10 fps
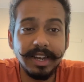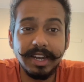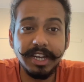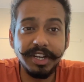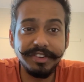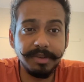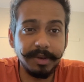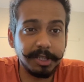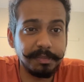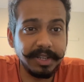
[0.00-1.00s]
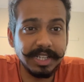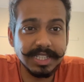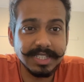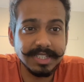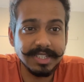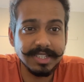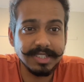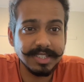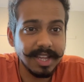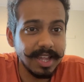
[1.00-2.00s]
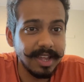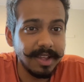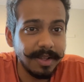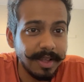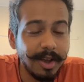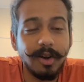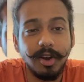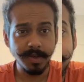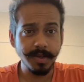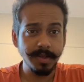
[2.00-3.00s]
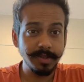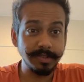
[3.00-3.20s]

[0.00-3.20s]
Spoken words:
leadership experiences, all of that.